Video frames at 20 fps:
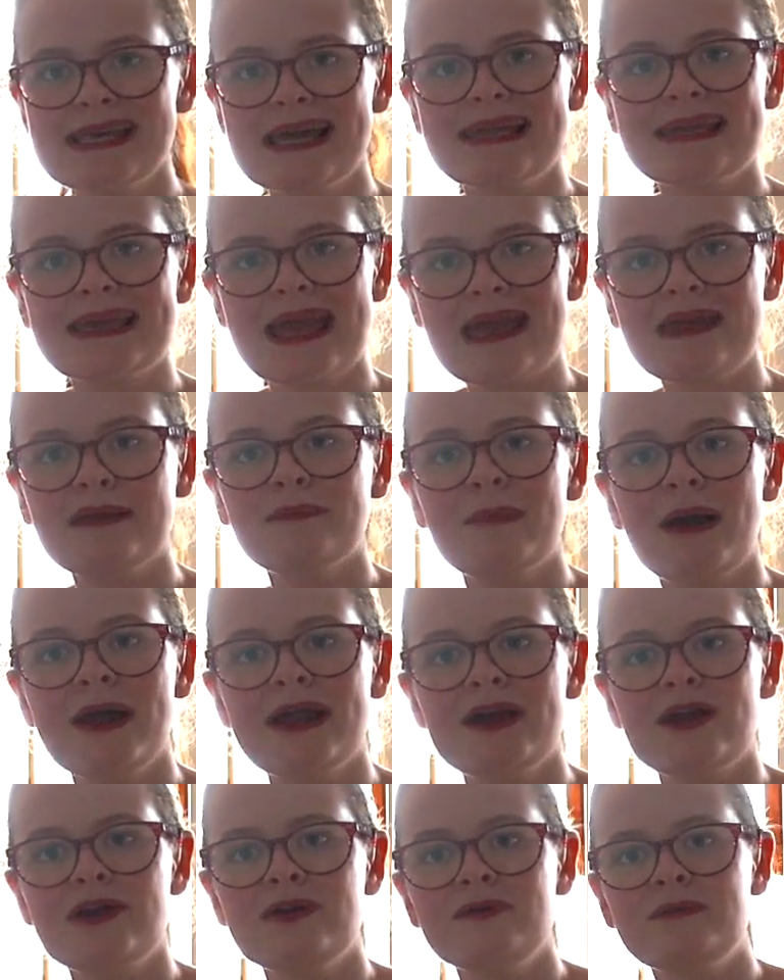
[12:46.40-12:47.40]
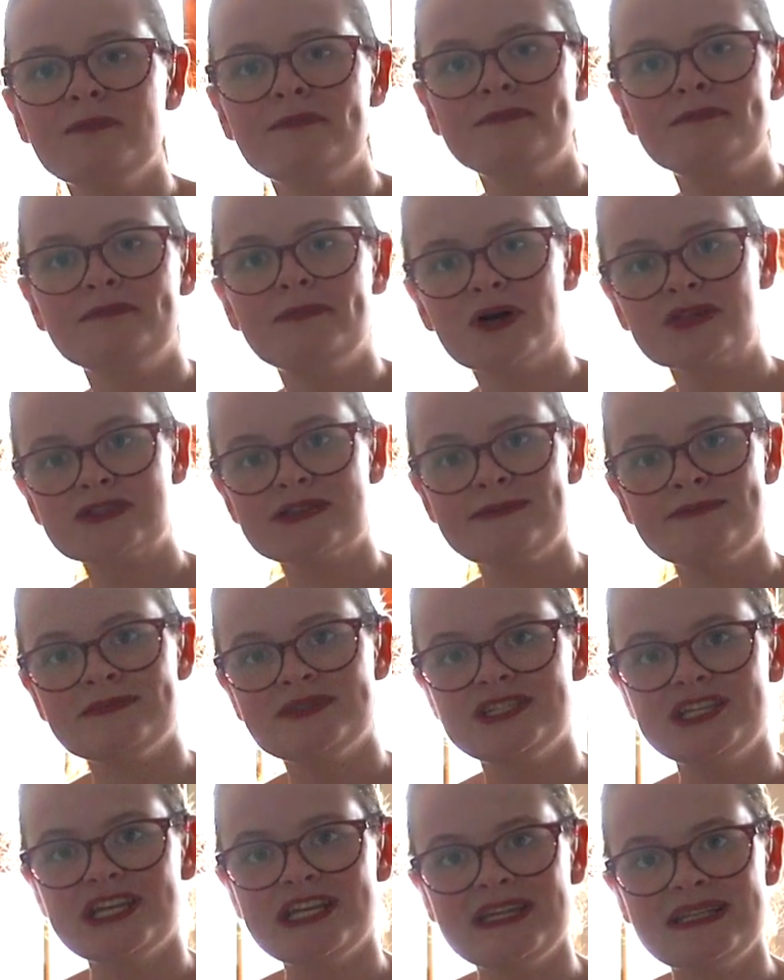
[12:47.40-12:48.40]
like getting my own bottom
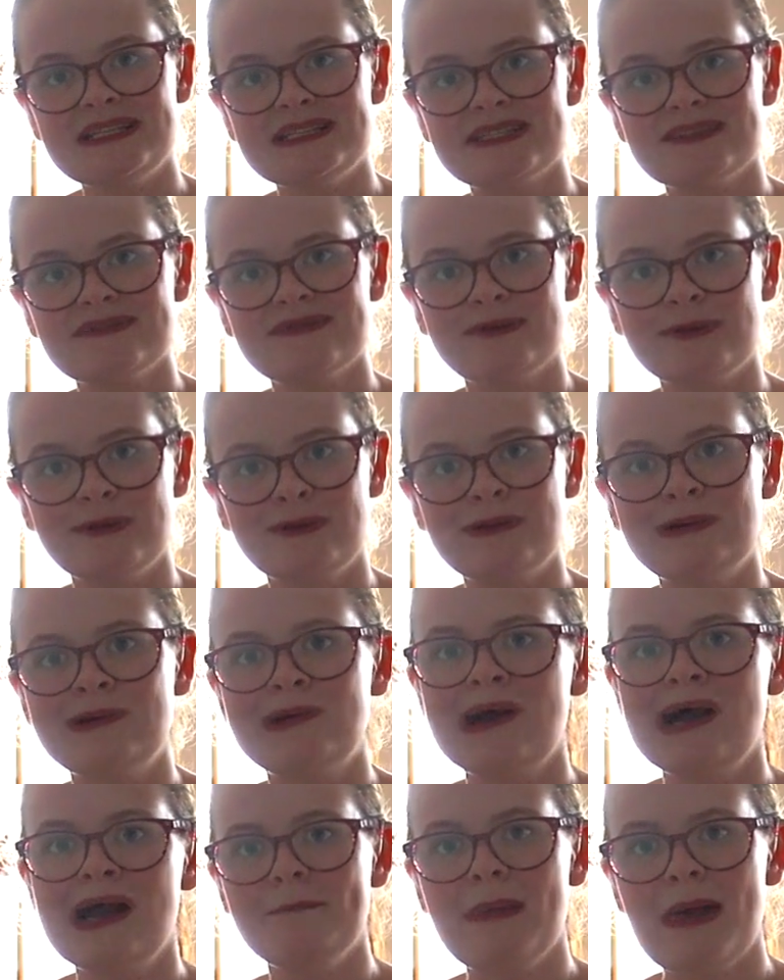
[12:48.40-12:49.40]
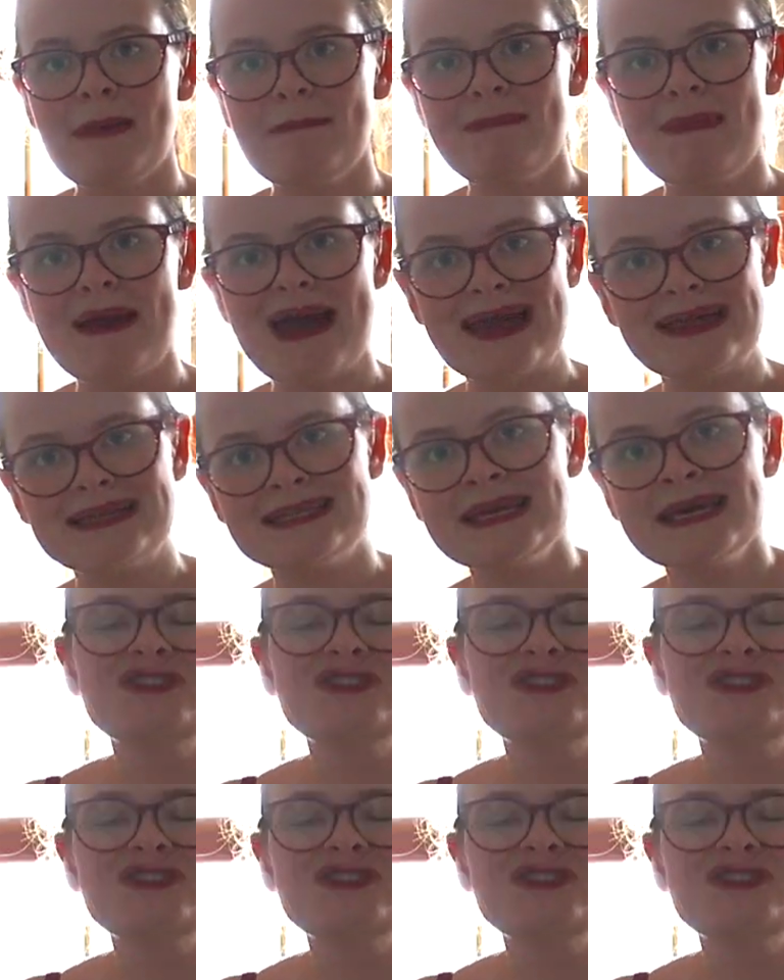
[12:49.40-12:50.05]
sheet for my bed,